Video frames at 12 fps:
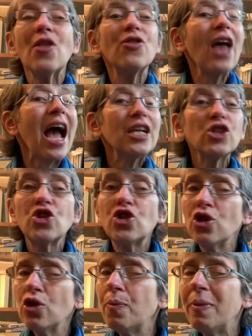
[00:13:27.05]
That
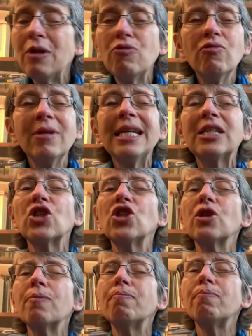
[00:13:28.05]
should be reason to